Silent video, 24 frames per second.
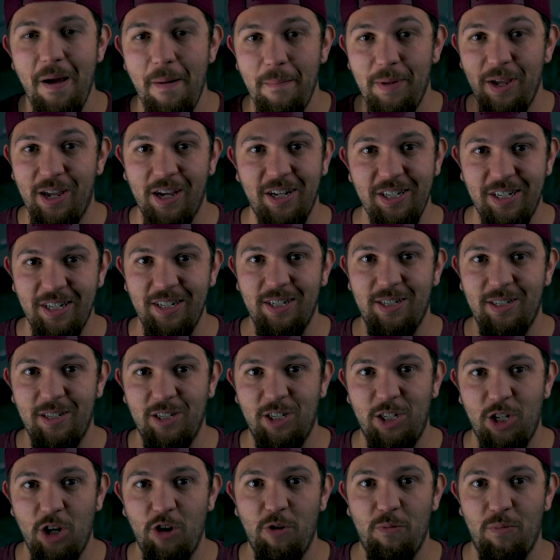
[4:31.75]
because it's
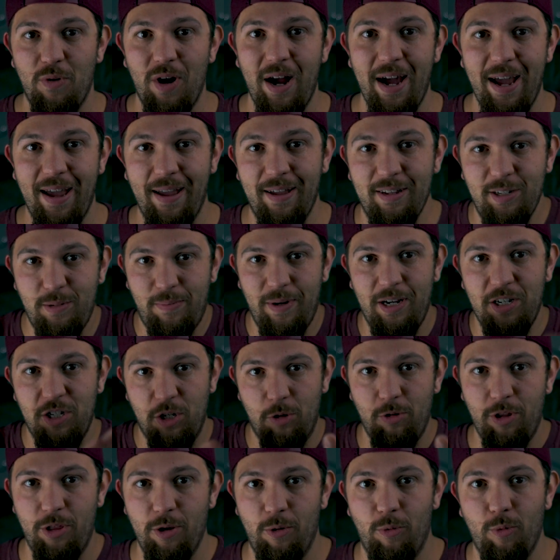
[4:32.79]
so bright,
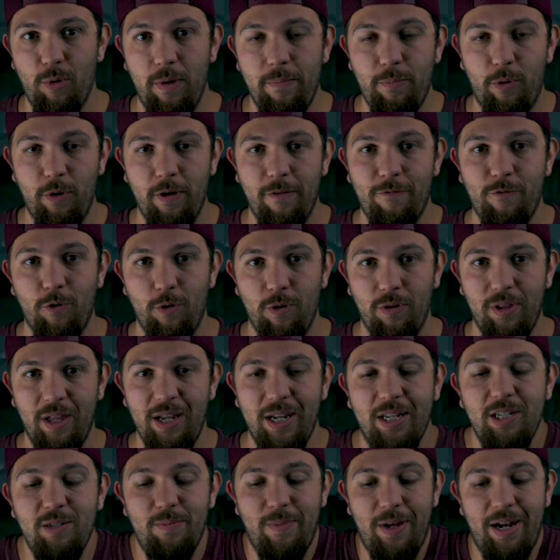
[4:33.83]
especially with a 1.4
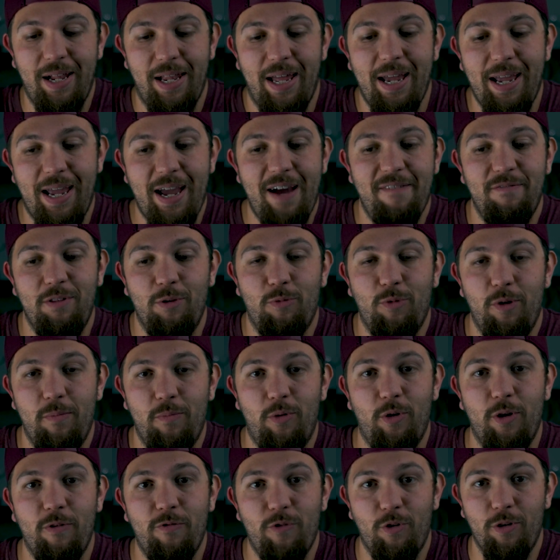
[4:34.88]
lens, but I like having the
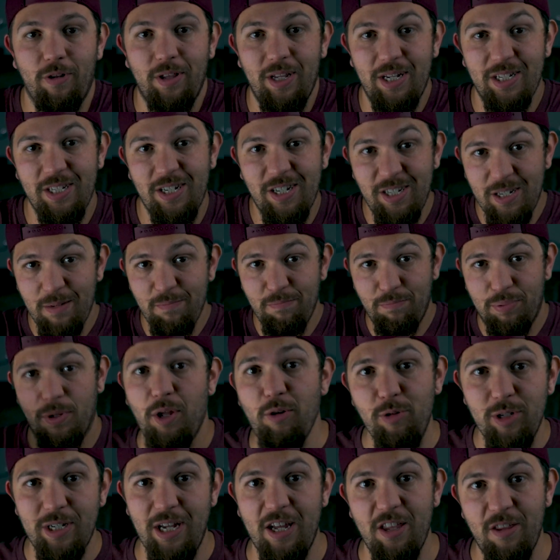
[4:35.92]
1.4 lens because it
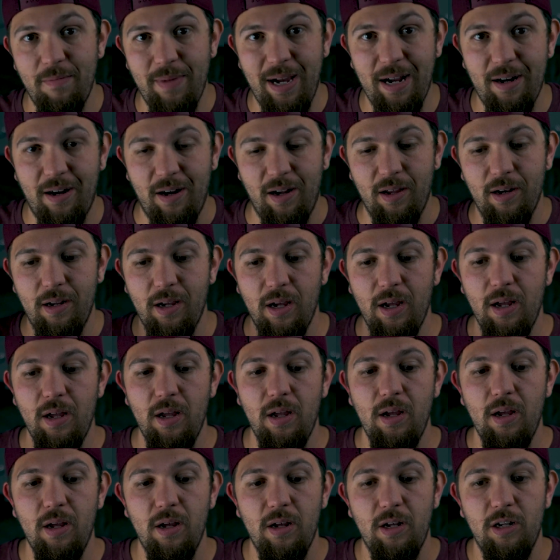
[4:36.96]
blows out the background.
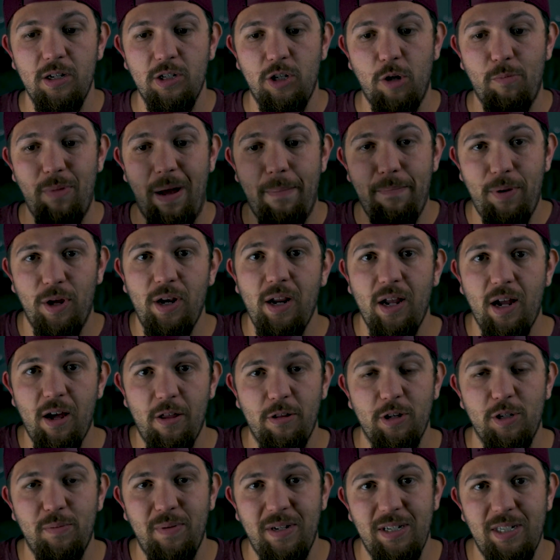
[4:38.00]
So by putting all
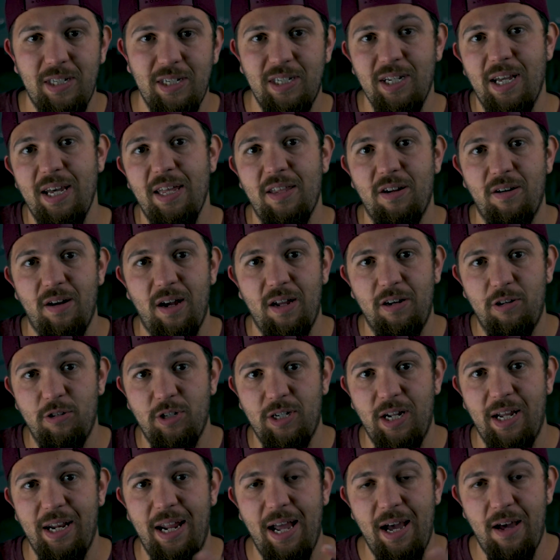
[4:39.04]
those pieces together, I
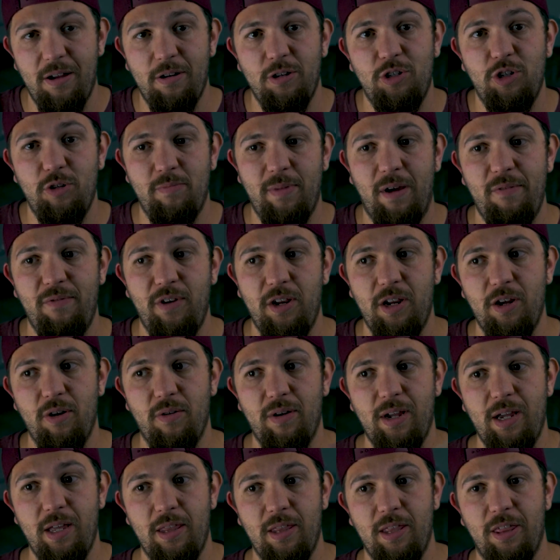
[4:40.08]
understand how to shoot my video
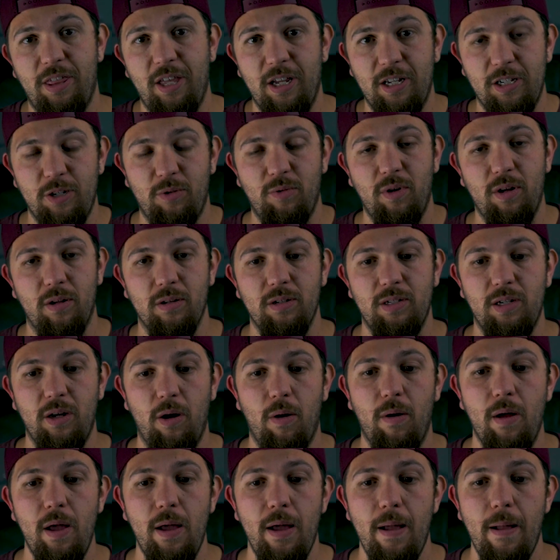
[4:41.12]
and get the things I want.
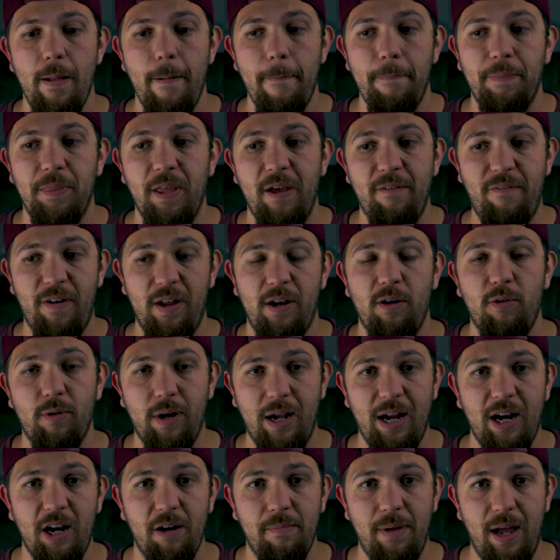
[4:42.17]
So if I don't
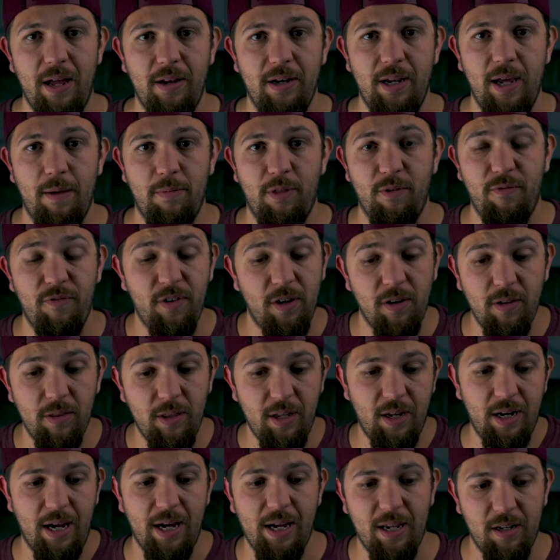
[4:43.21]
care about depth of field,
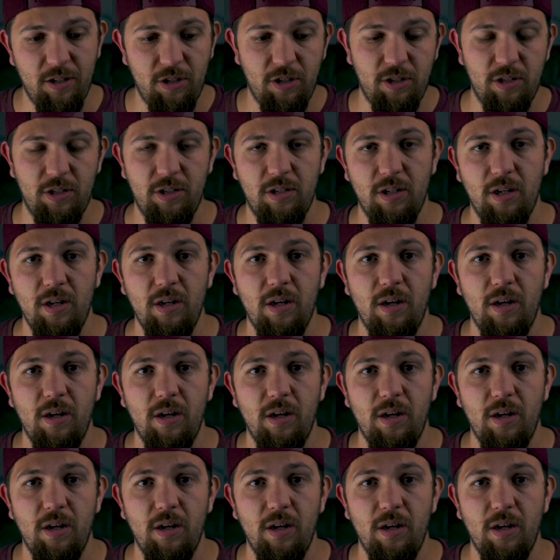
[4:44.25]
then I can just